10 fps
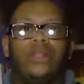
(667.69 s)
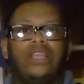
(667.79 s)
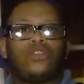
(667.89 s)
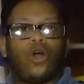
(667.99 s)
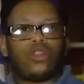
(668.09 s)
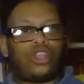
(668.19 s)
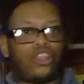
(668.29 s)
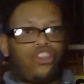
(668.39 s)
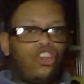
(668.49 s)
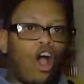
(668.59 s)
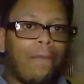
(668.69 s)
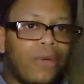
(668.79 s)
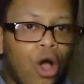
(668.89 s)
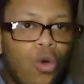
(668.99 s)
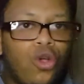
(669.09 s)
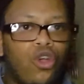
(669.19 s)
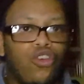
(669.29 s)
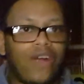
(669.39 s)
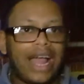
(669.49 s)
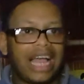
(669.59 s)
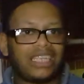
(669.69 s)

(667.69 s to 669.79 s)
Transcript: And he's gone to chop Goku, right?